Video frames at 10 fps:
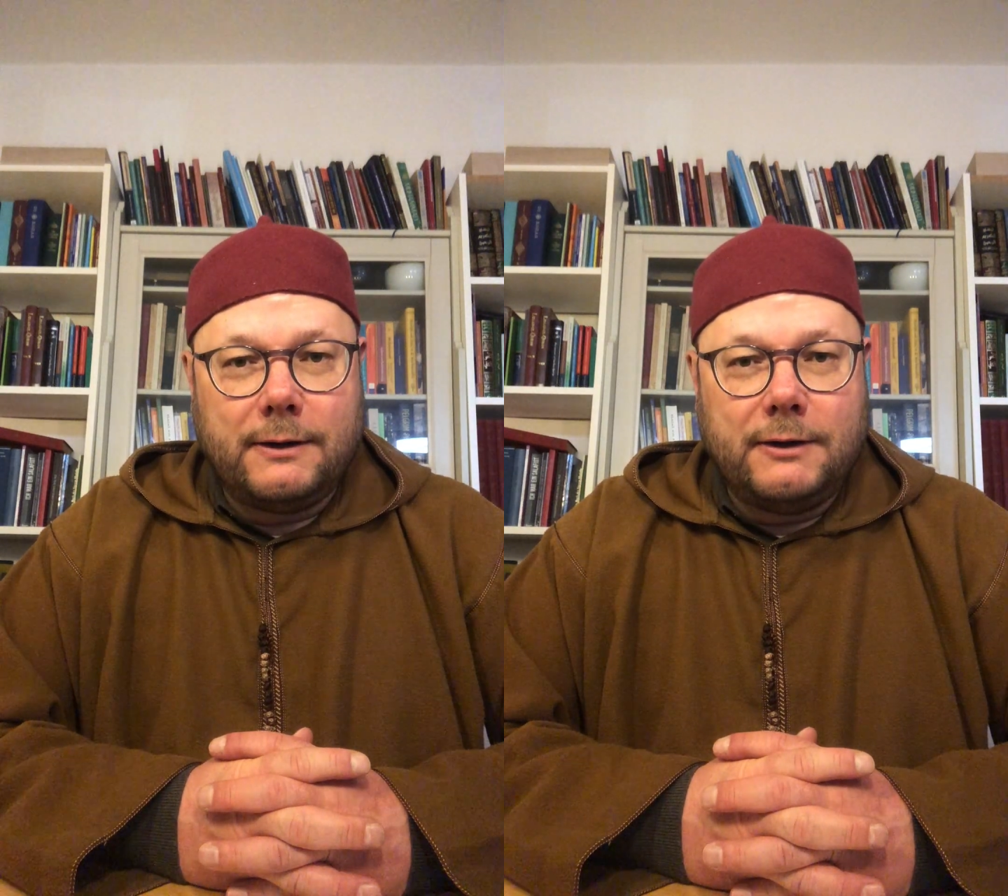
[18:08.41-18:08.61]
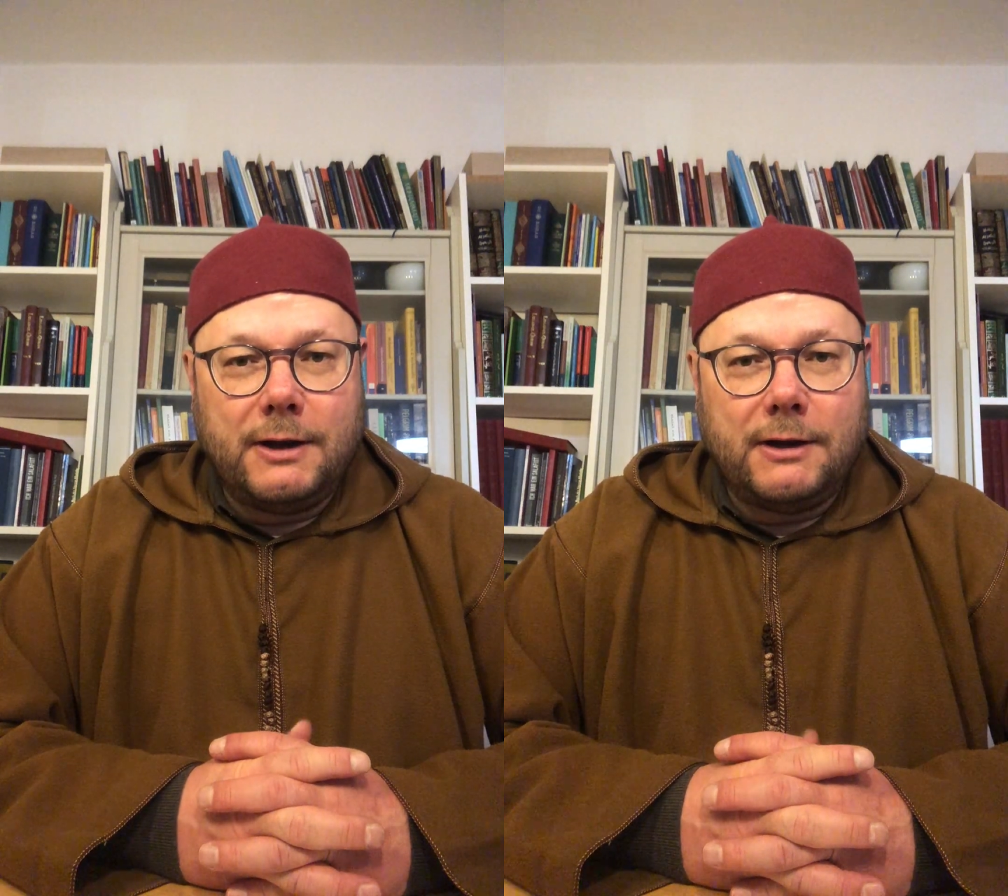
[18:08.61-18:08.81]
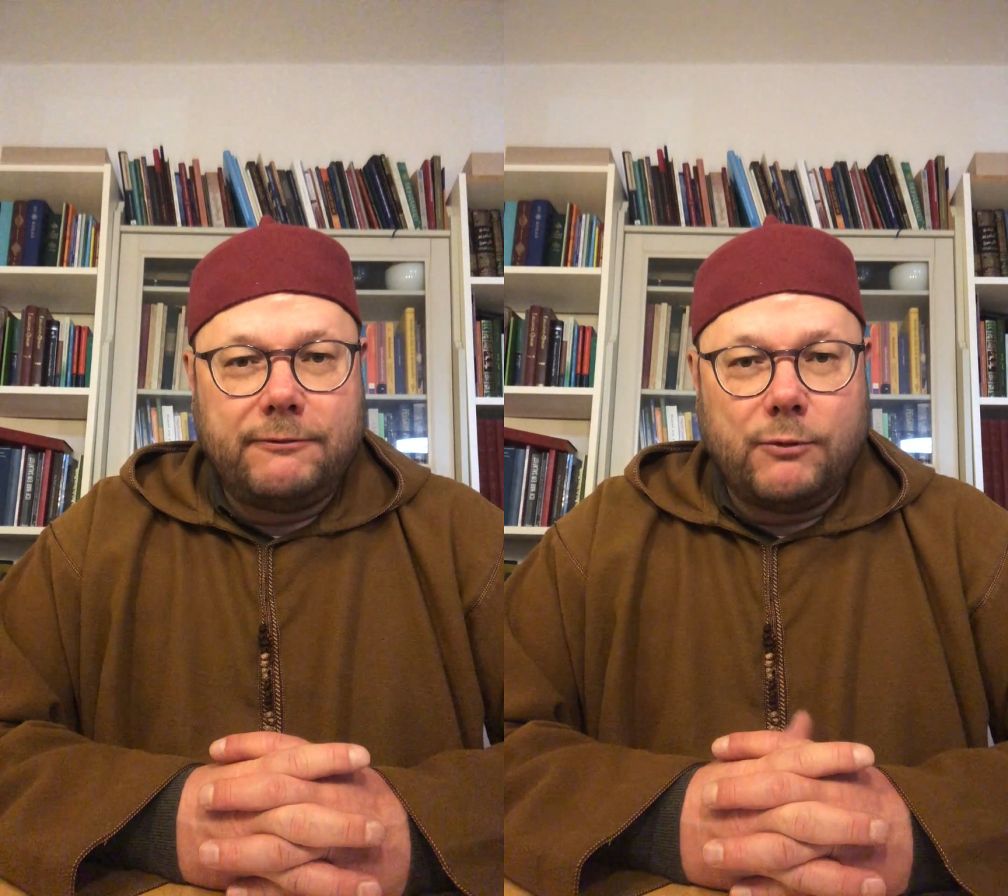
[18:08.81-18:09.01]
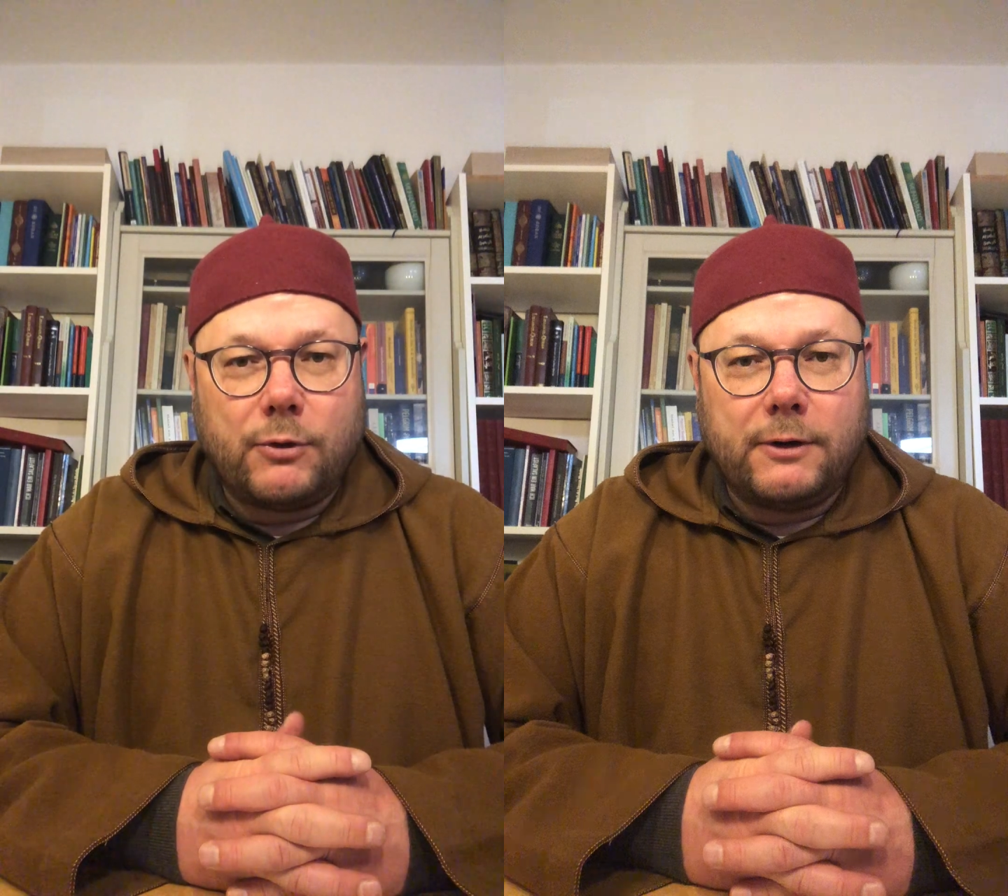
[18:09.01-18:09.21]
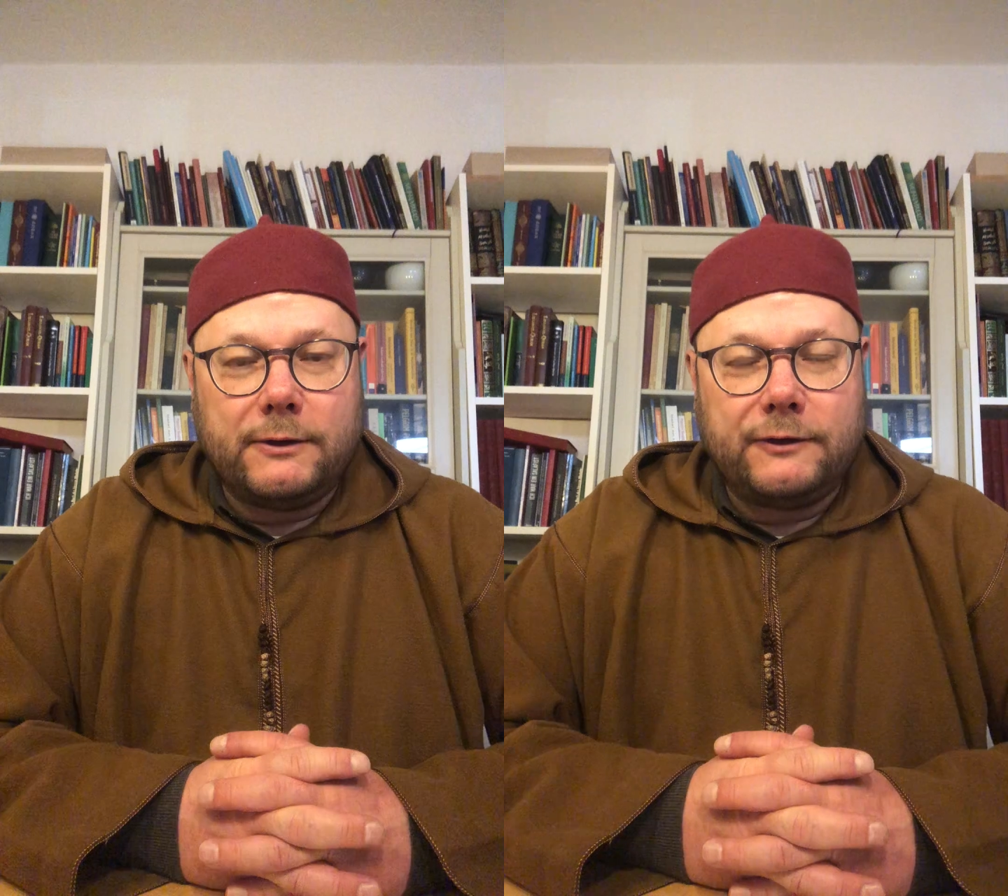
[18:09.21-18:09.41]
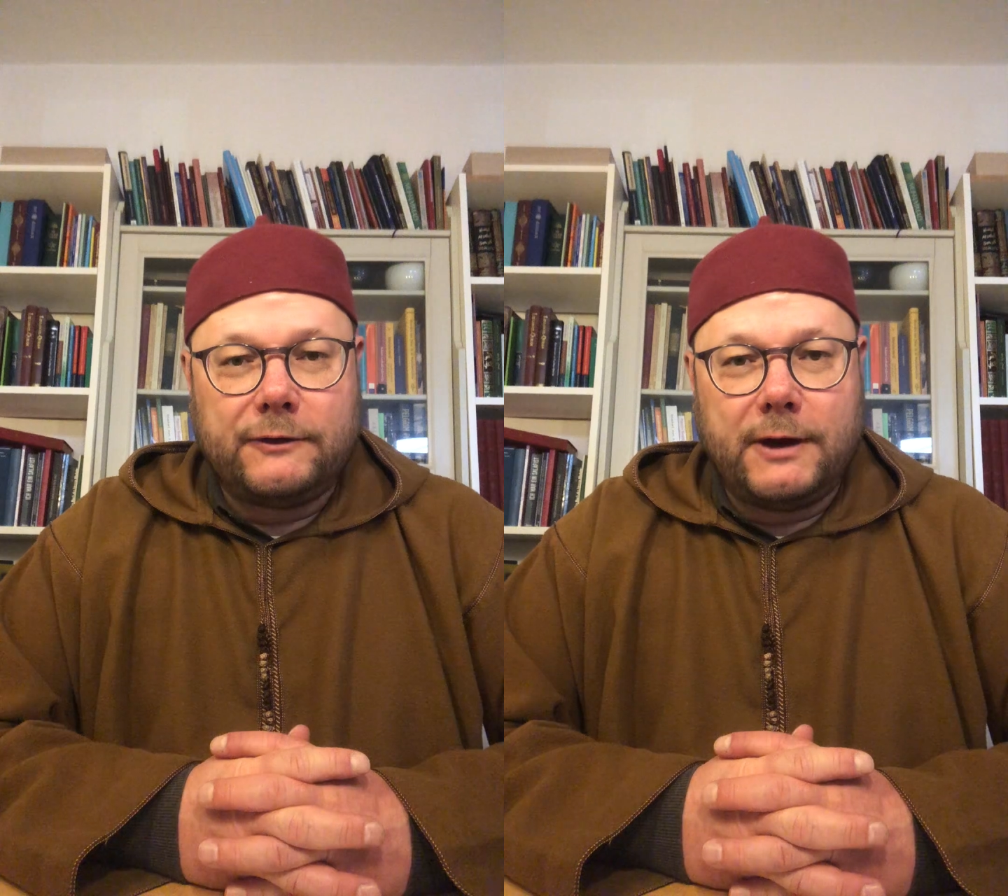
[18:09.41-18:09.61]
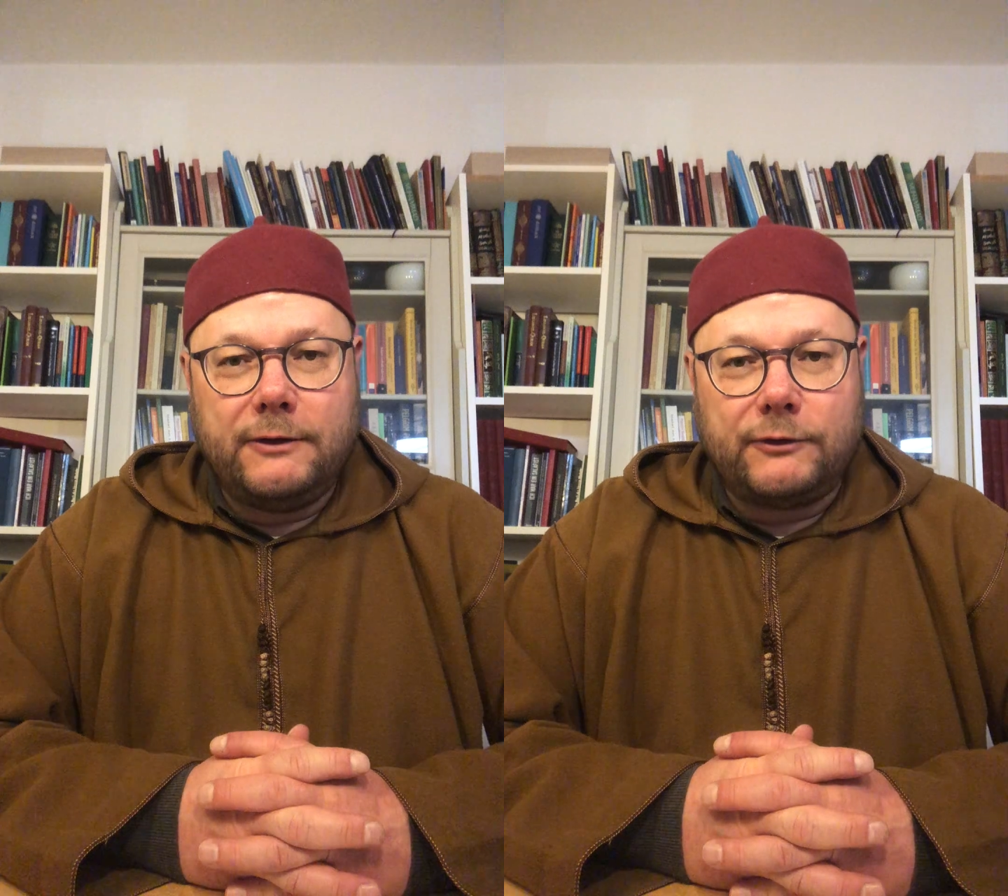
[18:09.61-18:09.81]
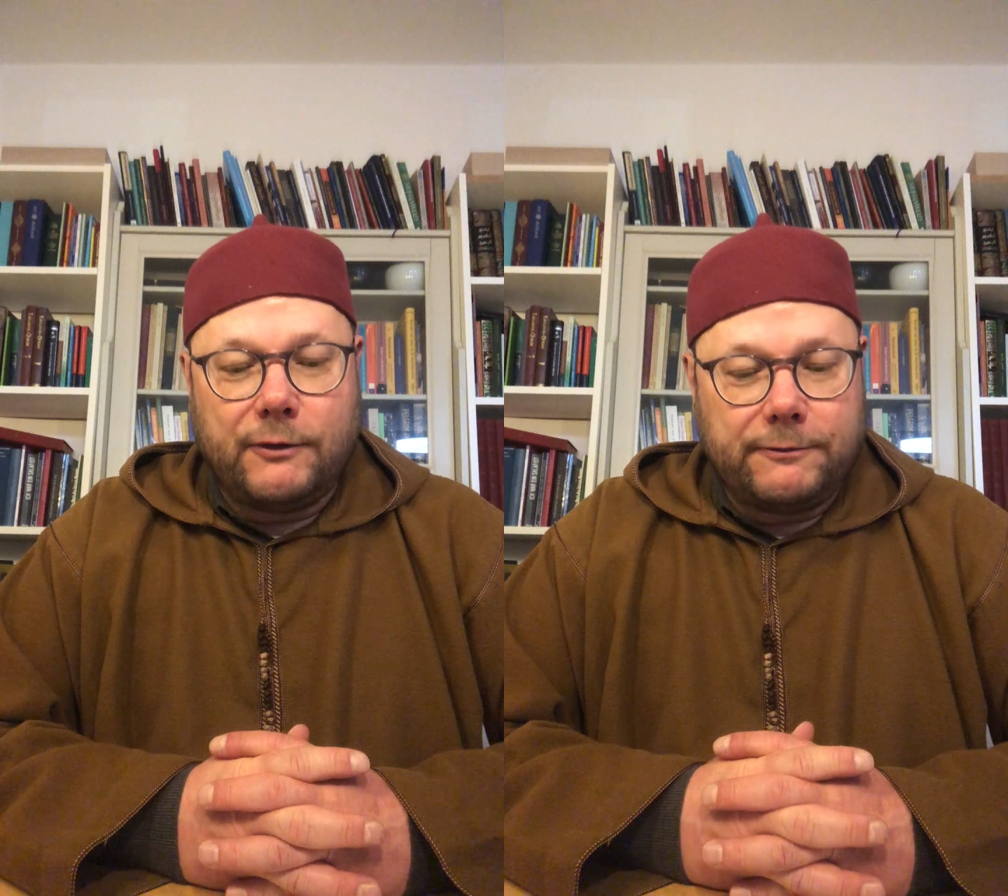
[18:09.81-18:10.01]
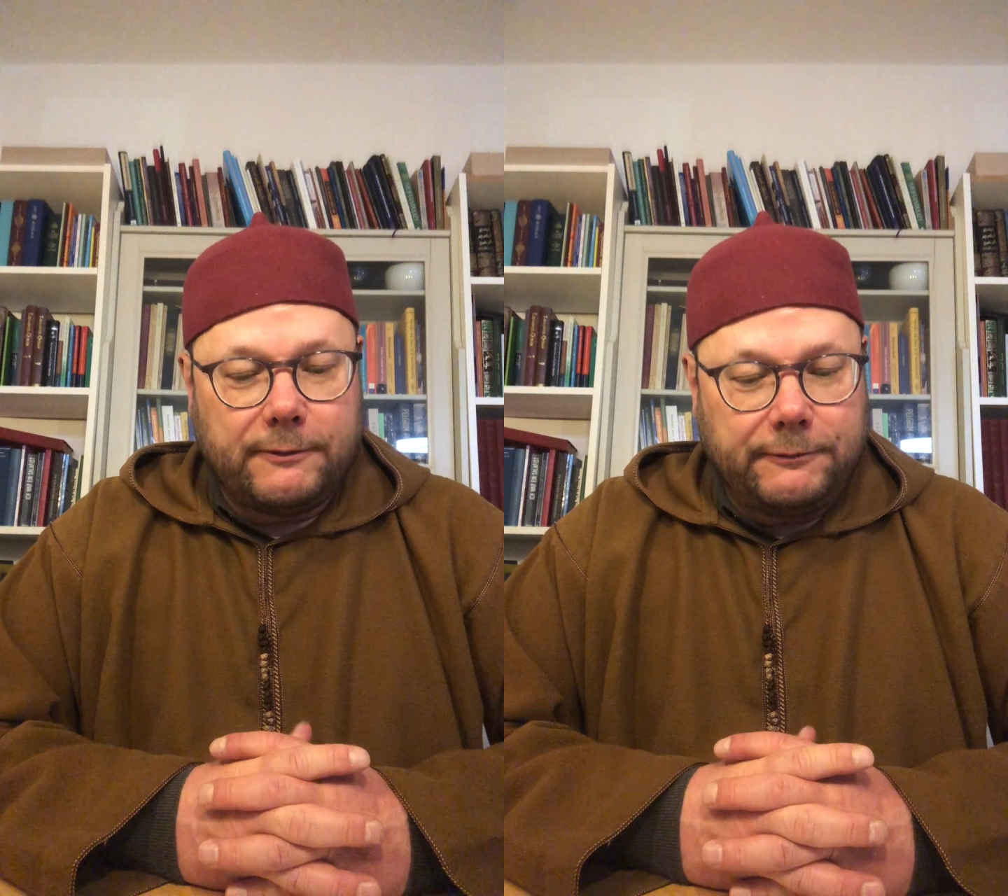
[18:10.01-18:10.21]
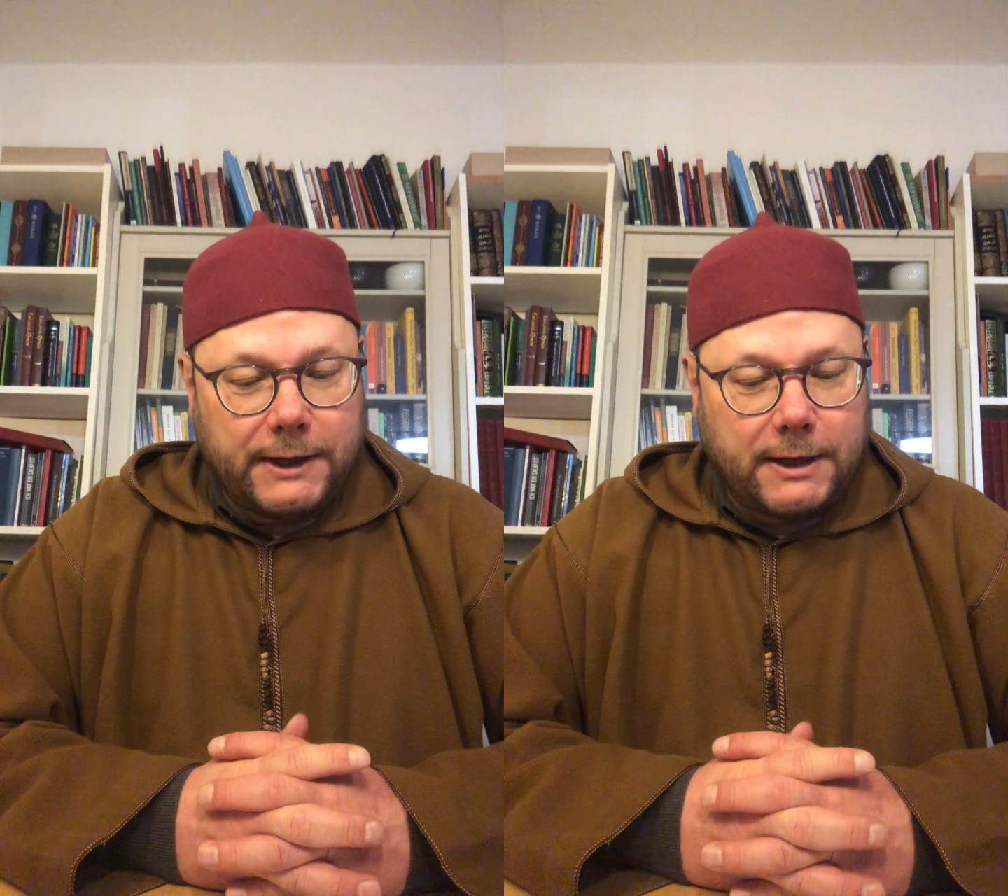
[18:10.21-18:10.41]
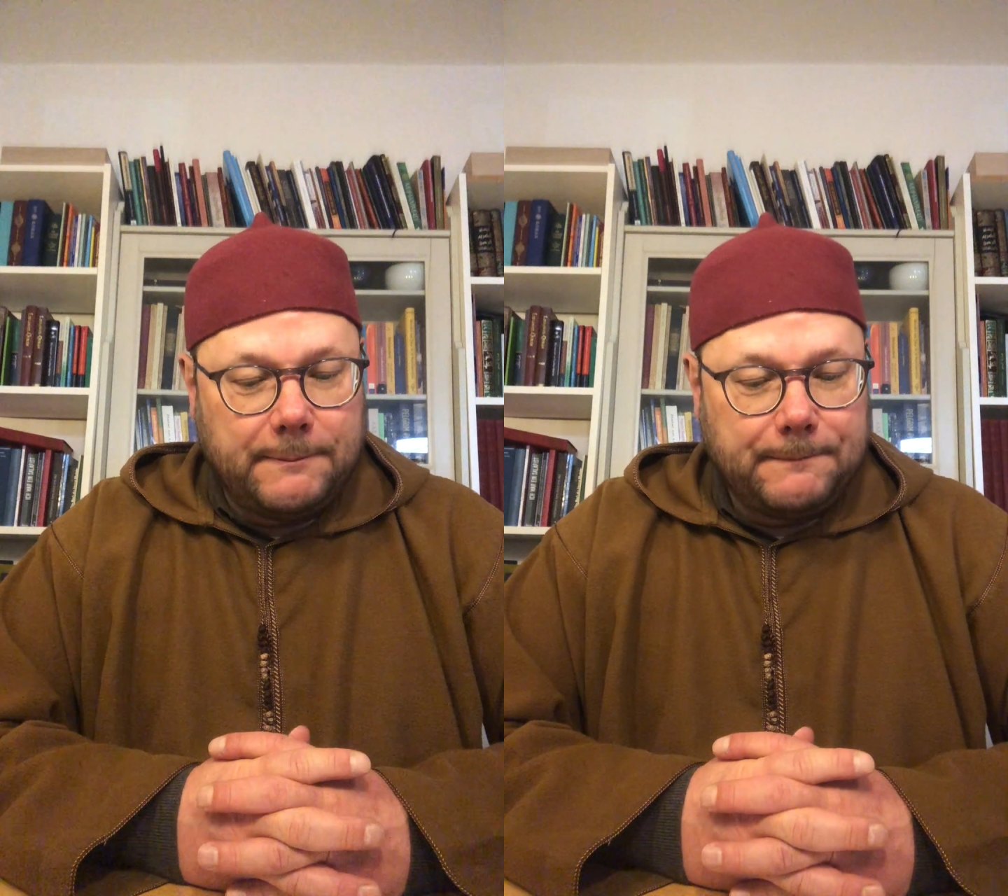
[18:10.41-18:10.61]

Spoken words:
adillah for the science of fiqh.